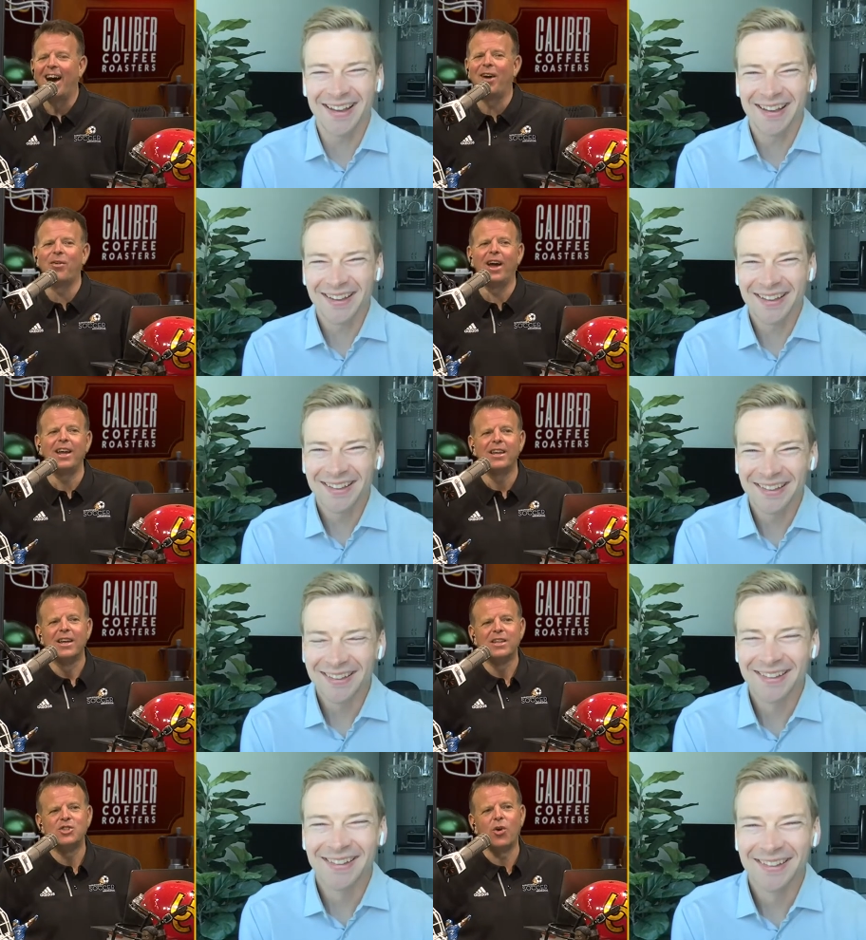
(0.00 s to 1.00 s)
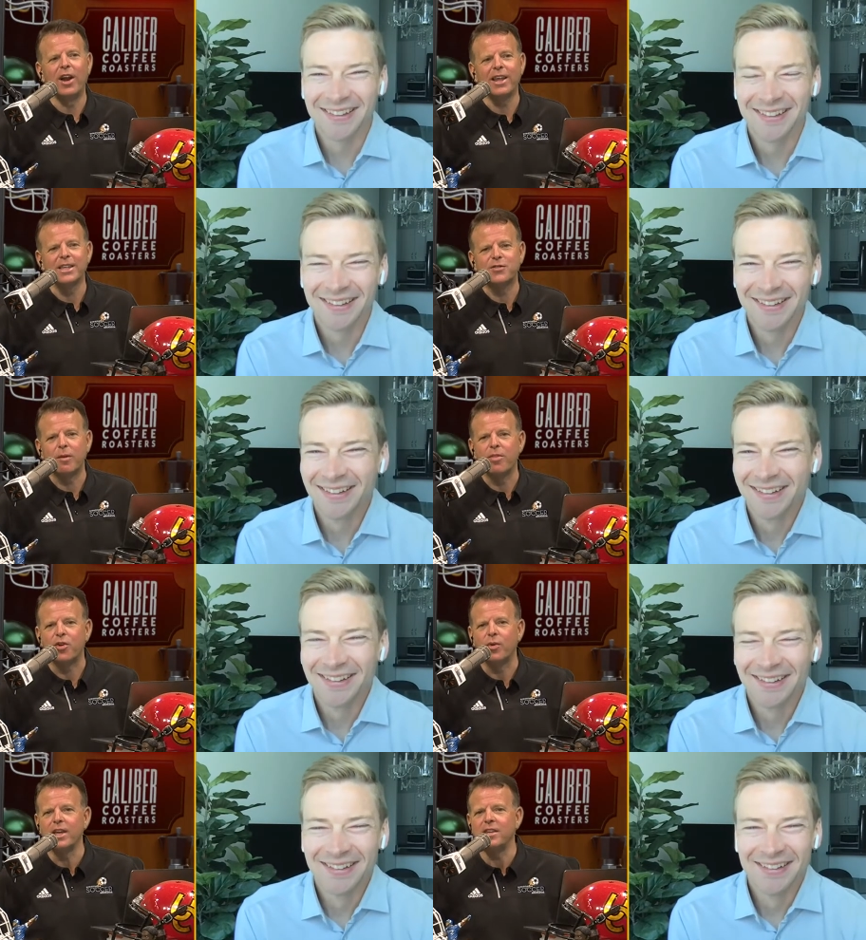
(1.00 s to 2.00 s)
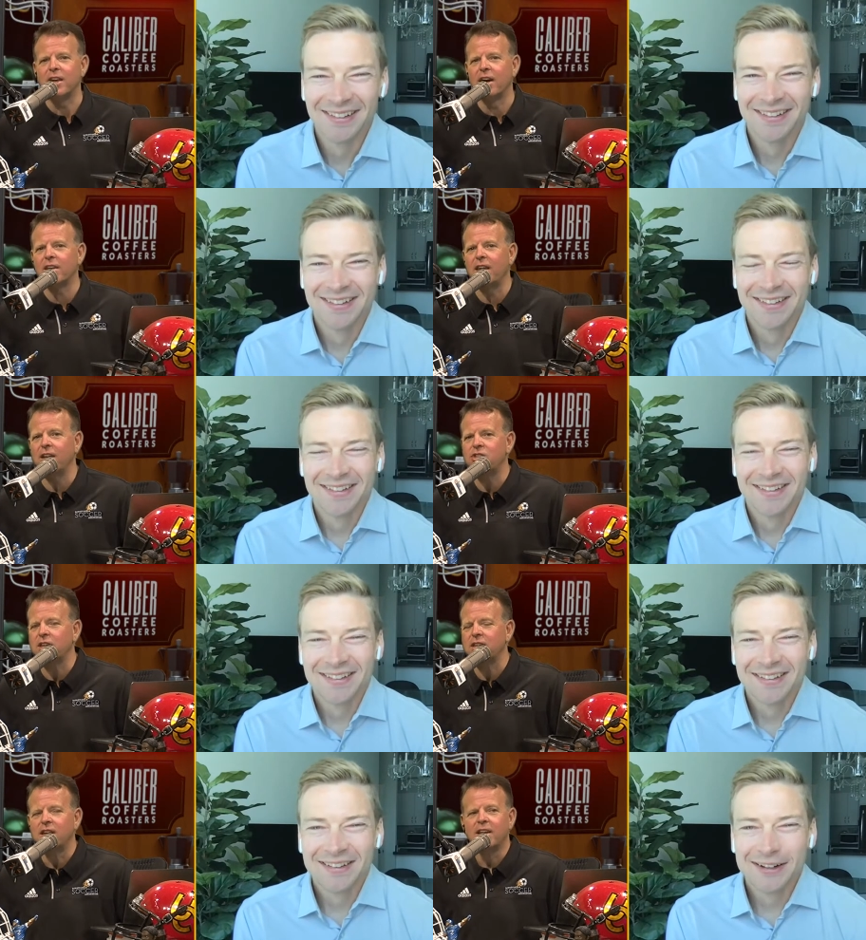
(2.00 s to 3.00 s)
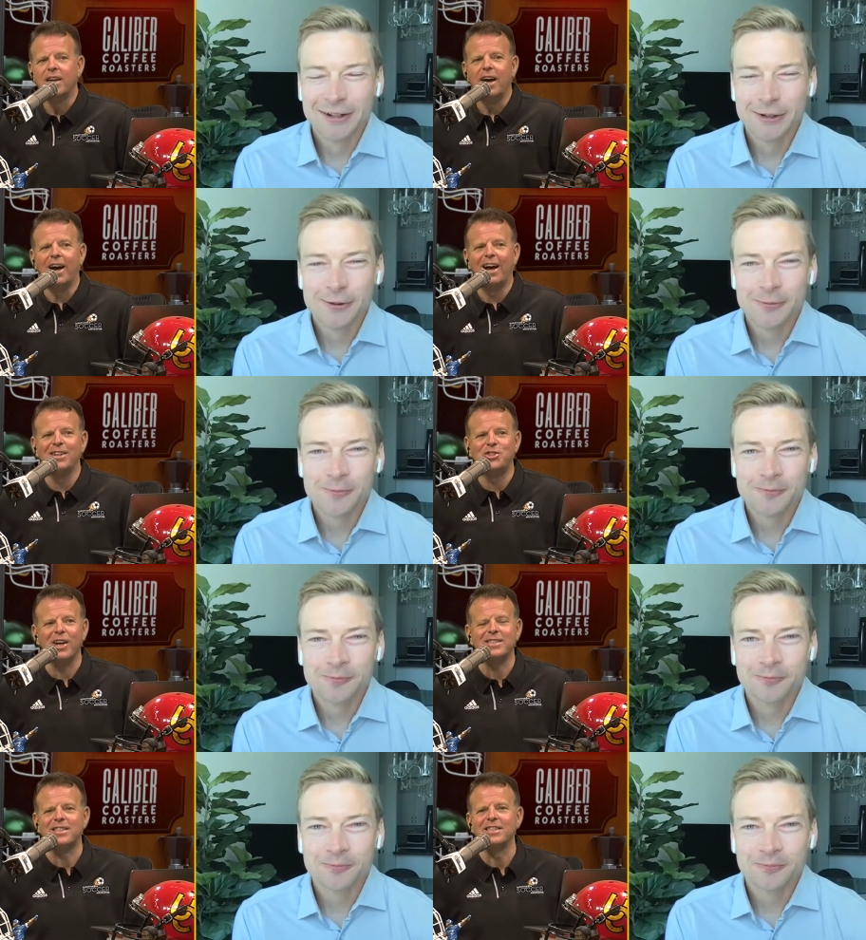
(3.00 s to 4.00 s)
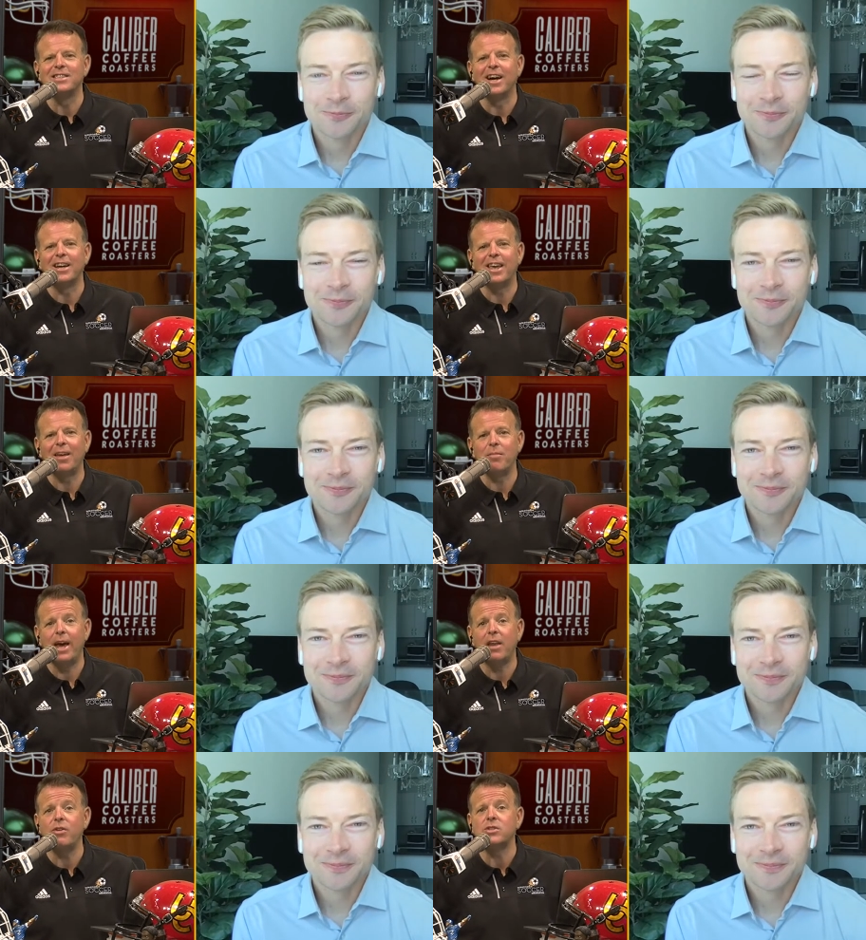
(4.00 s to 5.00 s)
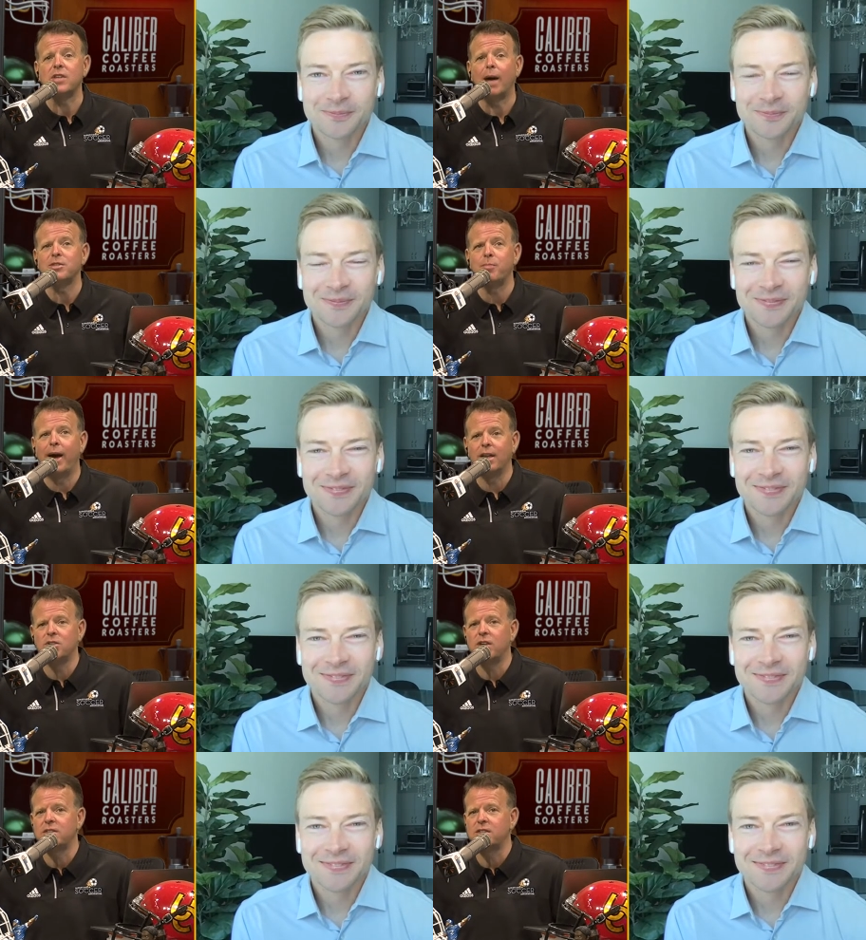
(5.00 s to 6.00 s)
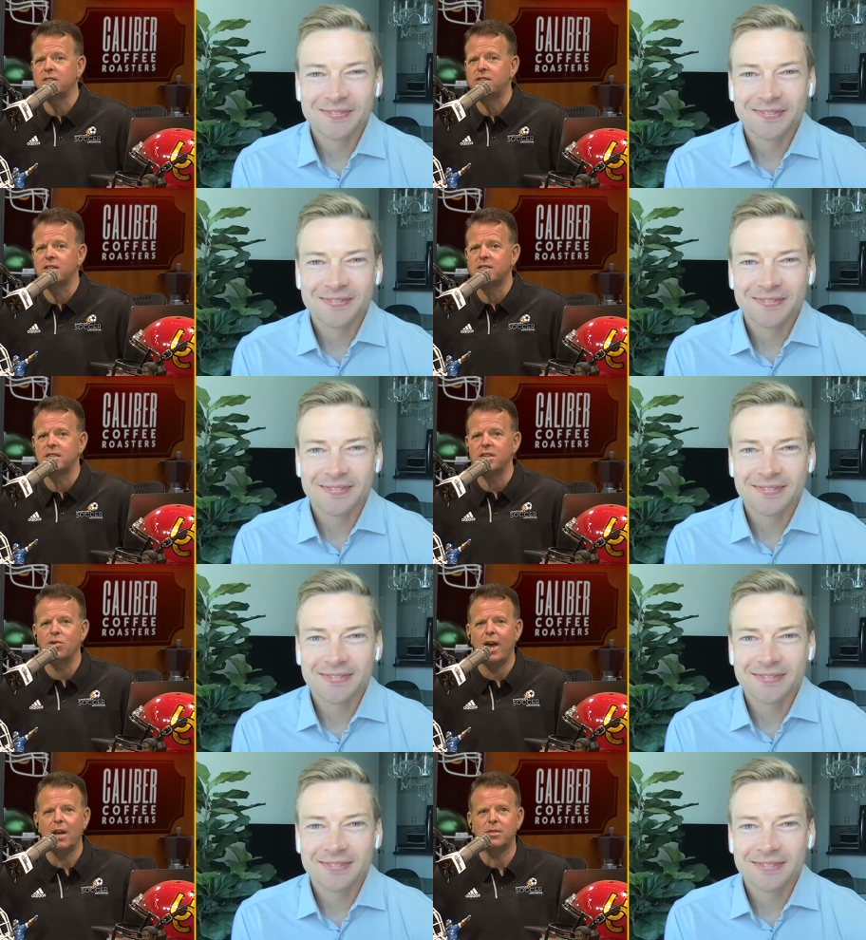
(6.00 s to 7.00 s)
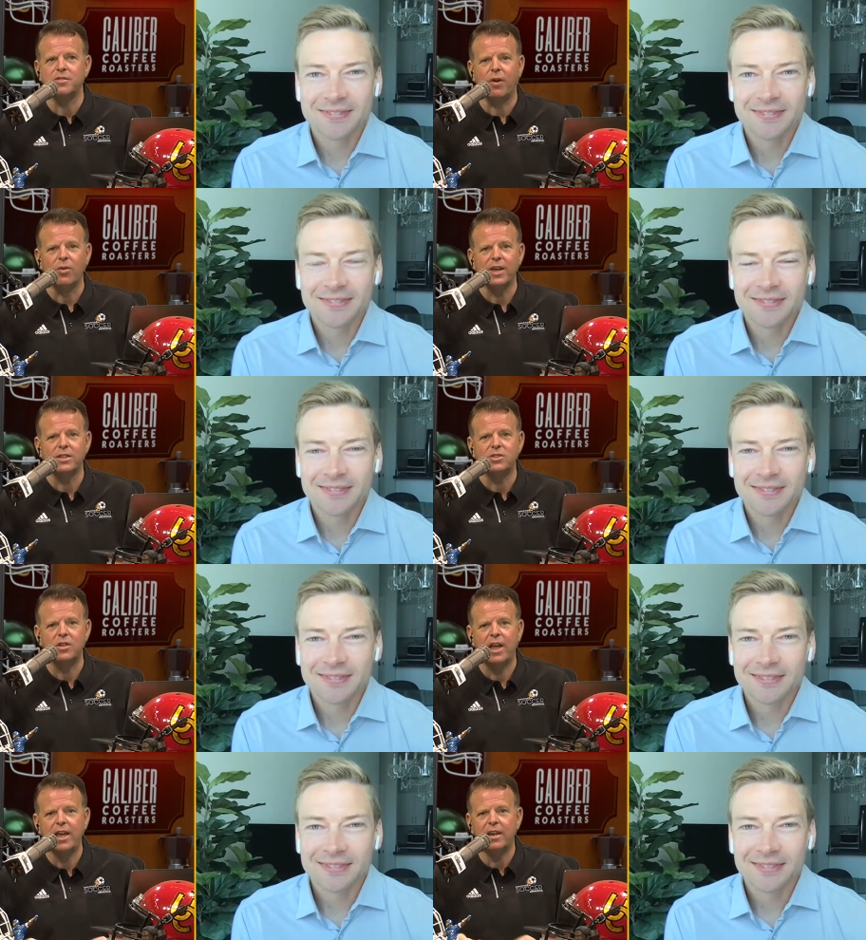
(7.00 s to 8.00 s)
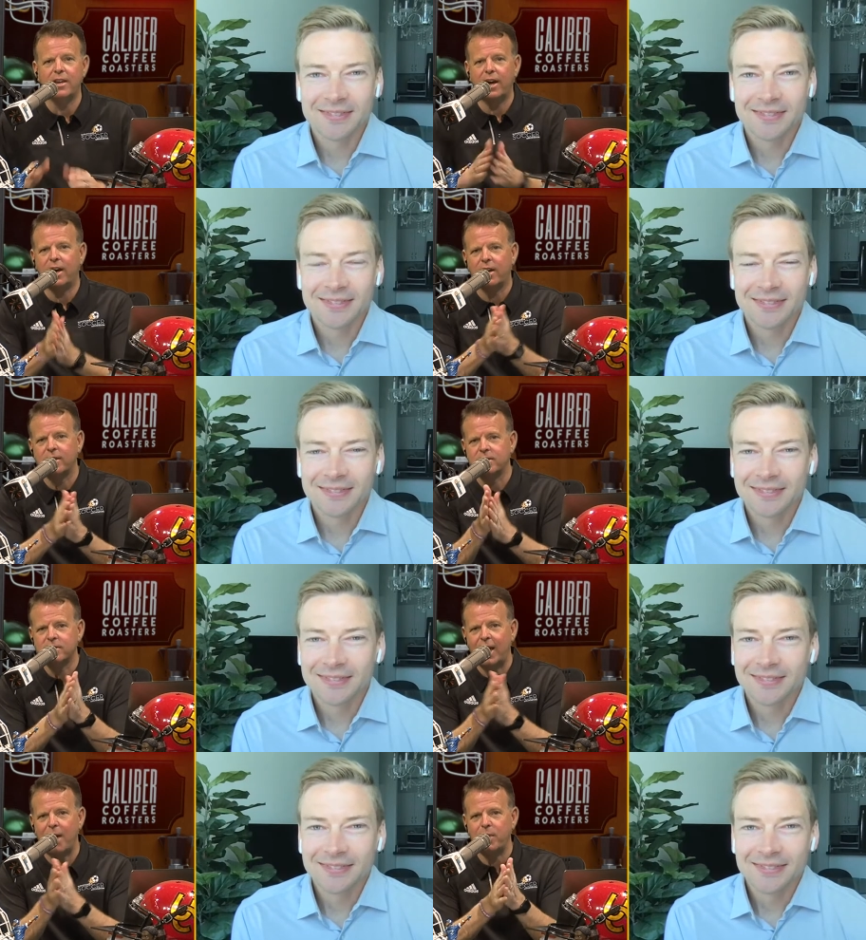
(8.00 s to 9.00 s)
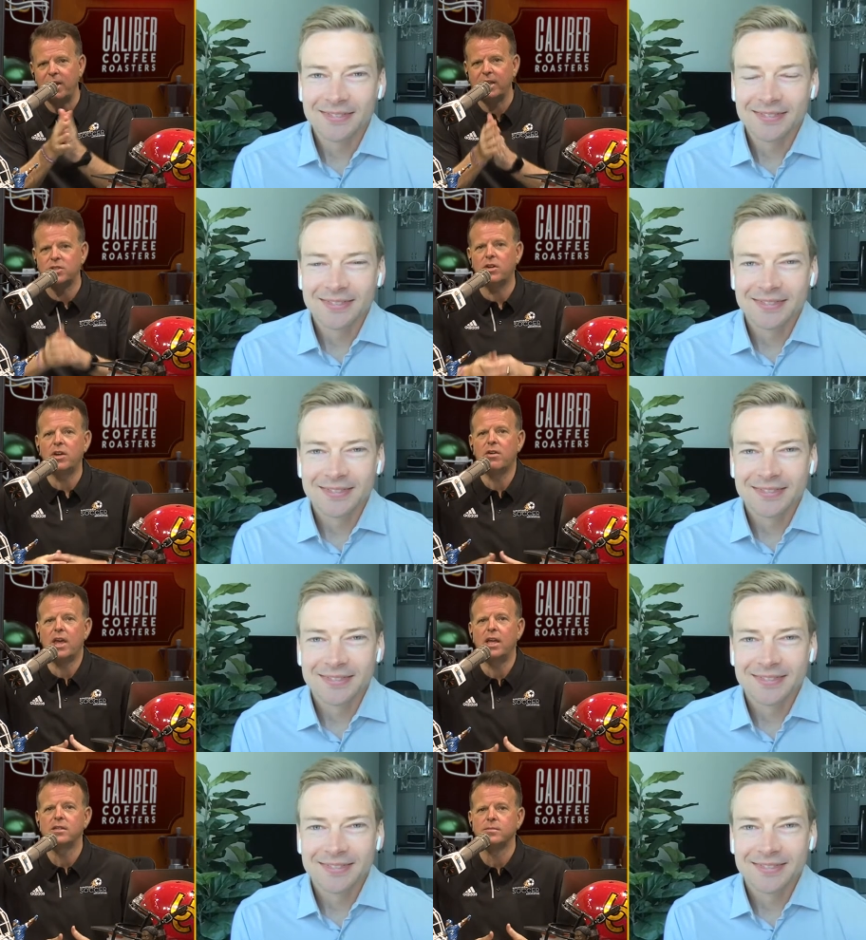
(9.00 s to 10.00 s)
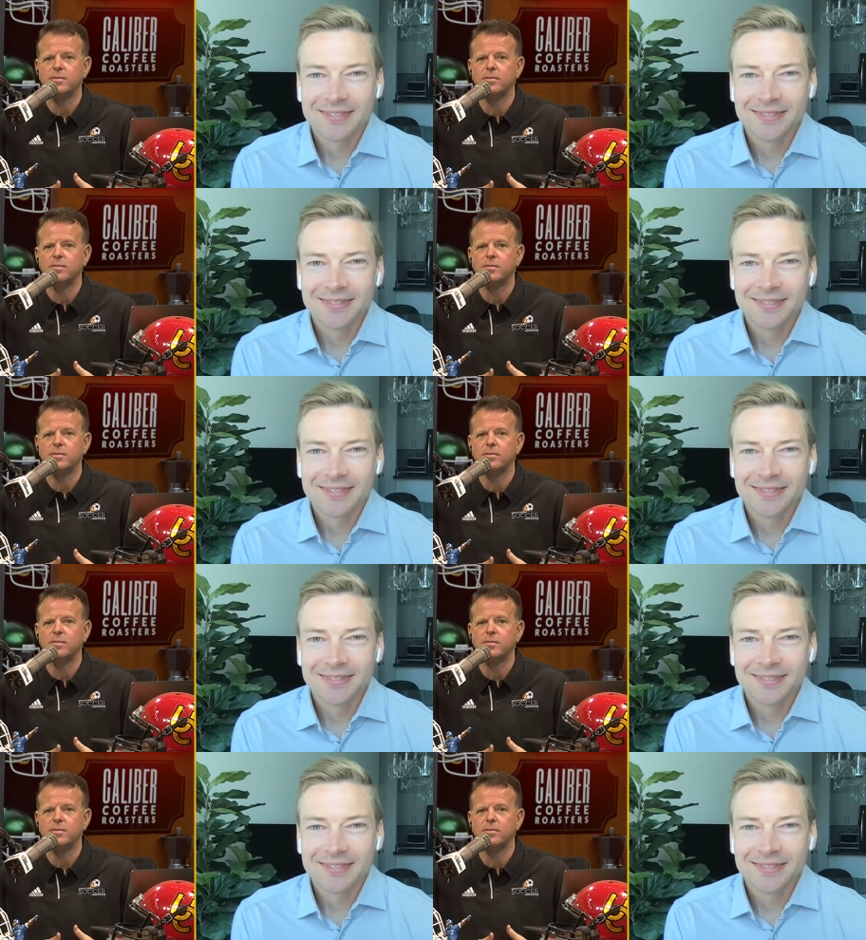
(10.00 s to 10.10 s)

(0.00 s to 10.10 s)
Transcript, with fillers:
Speaker 1: All right, joining us from three Dunk Nation, uh, Justin Dunk and Matt. Have you stopped smiling, Justin, since the unanimous vote yesterday? And uh, happy days are here again.